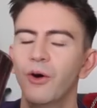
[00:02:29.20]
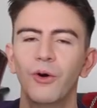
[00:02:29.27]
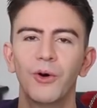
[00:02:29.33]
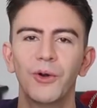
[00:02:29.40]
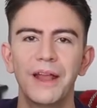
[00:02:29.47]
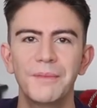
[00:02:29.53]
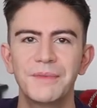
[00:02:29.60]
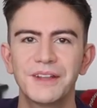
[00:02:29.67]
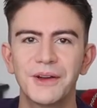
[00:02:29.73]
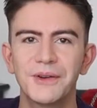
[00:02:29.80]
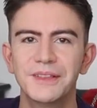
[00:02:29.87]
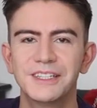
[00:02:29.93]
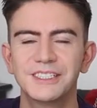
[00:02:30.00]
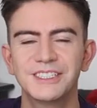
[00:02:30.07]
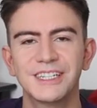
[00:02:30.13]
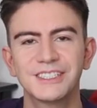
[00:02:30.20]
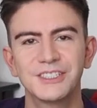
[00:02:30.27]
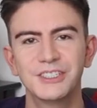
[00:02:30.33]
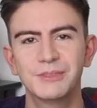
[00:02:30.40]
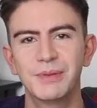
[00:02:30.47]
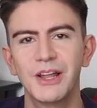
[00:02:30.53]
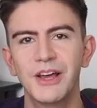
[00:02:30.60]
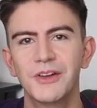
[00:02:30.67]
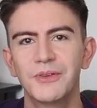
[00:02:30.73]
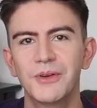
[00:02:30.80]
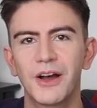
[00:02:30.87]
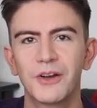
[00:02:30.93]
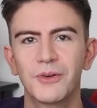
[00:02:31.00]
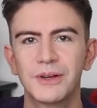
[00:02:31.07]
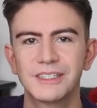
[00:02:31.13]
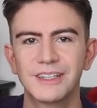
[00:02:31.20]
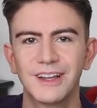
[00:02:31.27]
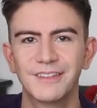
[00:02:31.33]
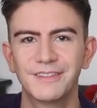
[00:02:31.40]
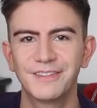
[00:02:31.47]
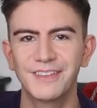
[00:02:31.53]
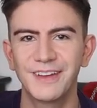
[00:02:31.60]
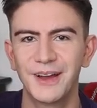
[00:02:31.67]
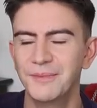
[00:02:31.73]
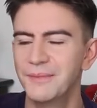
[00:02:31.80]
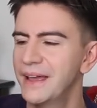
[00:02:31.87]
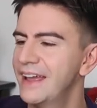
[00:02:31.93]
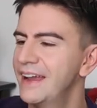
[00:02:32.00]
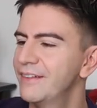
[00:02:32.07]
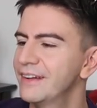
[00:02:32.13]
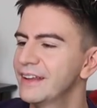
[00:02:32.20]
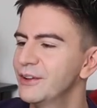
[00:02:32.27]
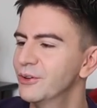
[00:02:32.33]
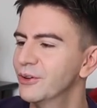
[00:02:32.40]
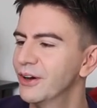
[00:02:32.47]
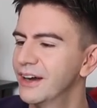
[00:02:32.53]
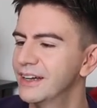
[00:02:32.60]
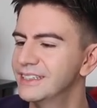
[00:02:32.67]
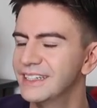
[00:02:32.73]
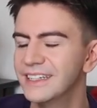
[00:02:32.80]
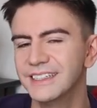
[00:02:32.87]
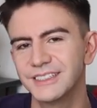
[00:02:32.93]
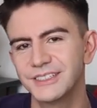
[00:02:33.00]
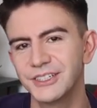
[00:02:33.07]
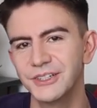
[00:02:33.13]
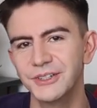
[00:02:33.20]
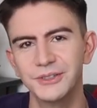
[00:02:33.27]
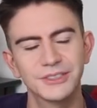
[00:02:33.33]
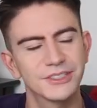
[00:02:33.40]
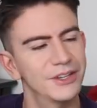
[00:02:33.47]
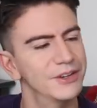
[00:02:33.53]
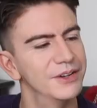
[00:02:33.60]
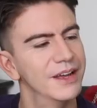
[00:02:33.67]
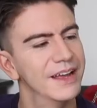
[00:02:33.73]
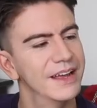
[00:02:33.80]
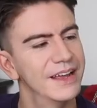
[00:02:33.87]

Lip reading: or let me know in the suggestions below. I always love hearing your ideas too, so